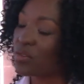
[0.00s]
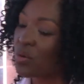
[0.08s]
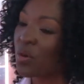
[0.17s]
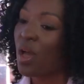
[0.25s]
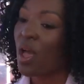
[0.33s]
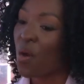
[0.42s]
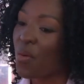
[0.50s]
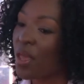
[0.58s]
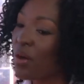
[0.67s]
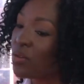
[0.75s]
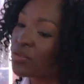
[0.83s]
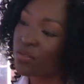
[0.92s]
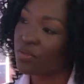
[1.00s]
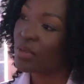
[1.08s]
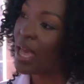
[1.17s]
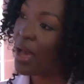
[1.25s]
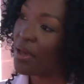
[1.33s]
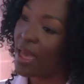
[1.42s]
So we're also
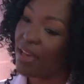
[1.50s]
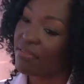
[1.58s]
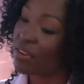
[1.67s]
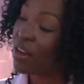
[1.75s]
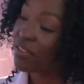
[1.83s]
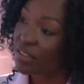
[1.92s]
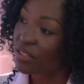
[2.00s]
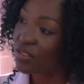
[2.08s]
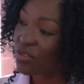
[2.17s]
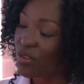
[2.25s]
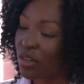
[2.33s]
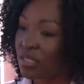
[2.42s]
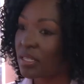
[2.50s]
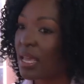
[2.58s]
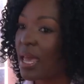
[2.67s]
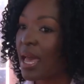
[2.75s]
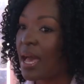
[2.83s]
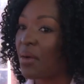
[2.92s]
having our fingers crossed.
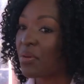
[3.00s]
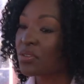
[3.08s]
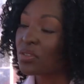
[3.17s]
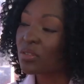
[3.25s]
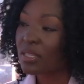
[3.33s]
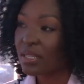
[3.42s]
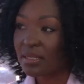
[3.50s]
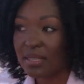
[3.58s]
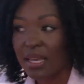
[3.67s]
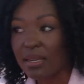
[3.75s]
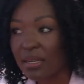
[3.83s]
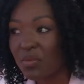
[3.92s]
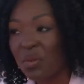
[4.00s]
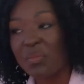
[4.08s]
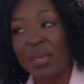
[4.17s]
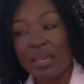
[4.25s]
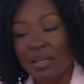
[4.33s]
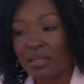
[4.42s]
We're also looking at cycling. We
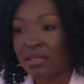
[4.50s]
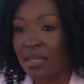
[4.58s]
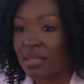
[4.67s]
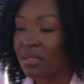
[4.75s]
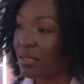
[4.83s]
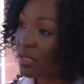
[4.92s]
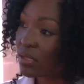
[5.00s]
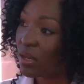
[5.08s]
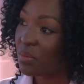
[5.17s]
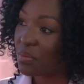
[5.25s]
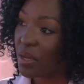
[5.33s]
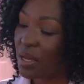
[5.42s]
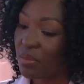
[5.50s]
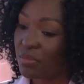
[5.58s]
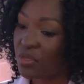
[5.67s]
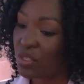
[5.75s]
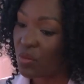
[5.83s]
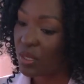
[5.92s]
may get Stacey Hislop.
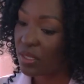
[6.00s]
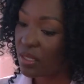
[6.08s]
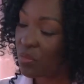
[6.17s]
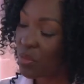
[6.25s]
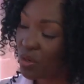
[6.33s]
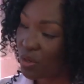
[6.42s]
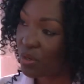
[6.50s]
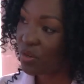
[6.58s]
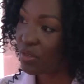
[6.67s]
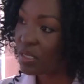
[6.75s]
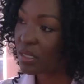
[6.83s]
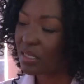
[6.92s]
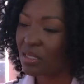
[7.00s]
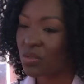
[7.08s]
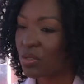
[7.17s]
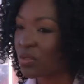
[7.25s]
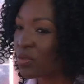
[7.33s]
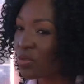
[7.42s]
She was in Morocco recently.
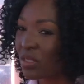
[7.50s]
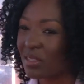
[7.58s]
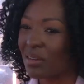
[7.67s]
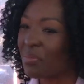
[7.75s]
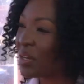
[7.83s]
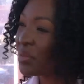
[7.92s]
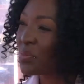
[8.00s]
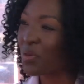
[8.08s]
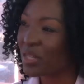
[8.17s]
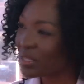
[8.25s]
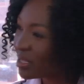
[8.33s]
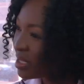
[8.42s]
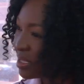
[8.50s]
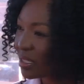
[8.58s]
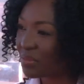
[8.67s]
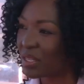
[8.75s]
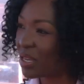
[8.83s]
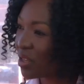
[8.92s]
So it's also about point
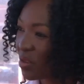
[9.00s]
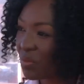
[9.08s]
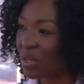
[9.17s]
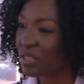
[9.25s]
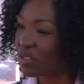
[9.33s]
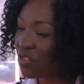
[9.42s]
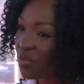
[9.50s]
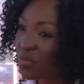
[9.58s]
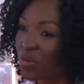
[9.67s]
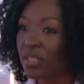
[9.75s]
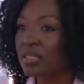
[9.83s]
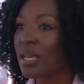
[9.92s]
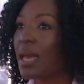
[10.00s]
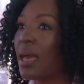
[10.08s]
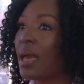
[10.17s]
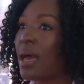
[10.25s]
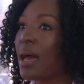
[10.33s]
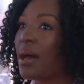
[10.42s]
system and accumulation of points.
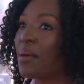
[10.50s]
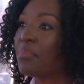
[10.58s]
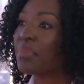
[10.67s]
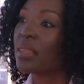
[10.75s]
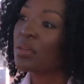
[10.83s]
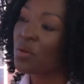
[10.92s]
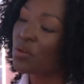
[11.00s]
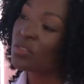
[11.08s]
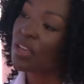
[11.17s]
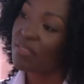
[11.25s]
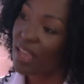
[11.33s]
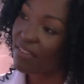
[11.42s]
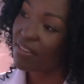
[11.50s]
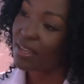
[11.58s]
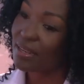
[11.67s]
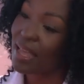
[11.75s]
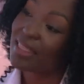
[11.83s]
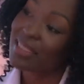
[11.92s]
And then we also have the
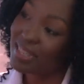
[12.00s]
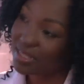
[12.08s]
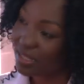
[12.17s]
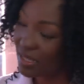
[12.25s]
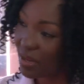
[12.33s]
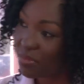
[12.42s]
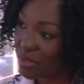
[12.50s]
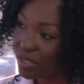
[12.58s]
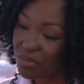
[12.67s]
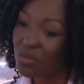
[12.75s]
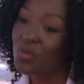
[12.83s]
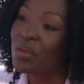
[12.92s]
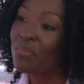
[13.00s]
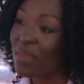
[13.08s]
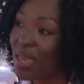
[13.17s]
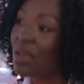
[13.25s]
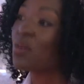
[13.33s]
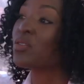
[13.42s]
African Athletics Championships. We
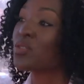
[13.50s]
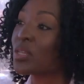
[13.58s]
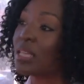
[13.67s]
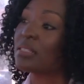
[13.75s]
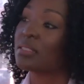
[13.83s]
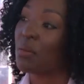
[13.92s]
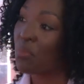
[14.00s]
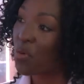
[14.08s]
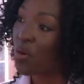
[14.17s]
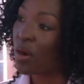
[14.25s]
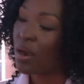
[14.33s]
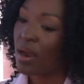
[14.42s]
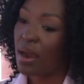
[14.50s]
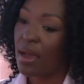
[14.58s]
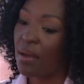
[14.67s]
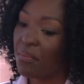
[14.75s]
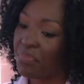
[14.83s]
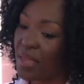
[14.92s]
may also get some more
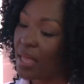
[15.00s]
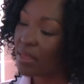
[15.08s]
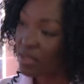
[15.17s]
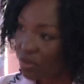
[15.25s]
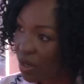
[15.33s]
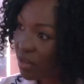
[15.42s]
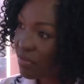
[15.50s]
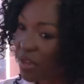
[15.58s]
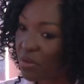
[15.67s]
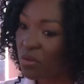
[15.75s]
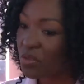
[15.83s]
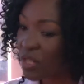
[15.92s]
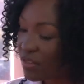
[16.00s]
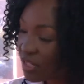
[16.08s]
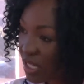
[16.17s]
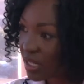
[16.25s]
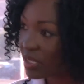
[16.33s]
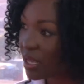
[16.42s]
athletes qualifying. We also have
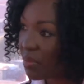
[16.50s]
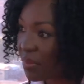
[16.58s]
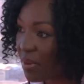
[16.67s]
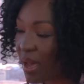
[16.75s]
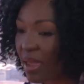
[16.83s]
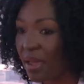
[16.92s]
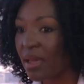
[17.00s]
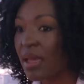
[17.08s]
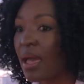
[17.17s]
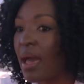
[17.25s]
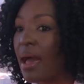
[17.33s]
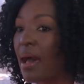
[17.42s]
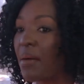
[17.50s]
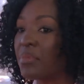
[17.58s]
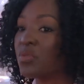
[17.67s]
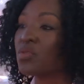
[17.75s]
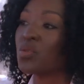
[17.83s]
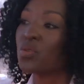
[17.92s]
Chengetai Mapaya,
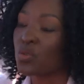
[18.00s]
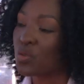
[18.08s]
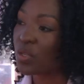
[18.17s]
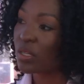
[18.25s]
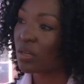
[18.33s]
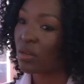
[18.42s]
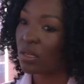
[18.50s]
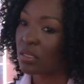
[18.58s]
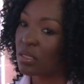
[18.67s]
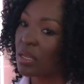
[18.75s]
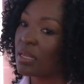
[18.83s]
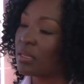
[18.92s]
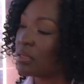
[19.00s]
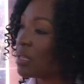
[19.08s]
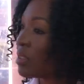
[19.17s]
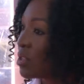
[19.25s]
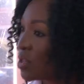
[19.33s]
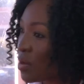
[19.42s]
who's doing a lot
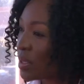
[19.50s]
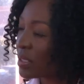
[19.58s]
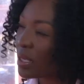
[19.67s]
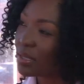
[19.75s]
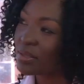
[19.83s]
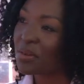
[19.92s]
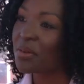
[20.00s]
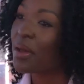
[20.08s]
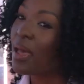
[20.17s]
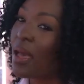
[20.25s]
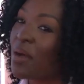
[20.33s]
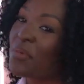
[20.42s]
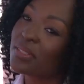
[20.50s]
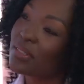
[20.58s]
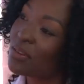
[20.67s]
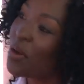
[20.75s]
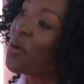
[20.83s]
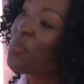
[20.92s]
in the USA. So we're
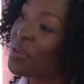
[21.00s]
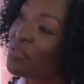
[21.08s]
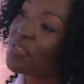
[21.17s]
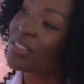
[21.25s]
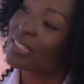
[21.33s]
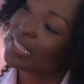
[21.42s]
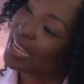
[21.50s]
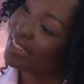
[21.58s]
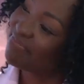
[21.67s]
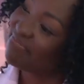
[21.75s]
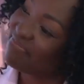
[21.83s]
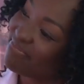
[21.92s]
still hoping for the 10.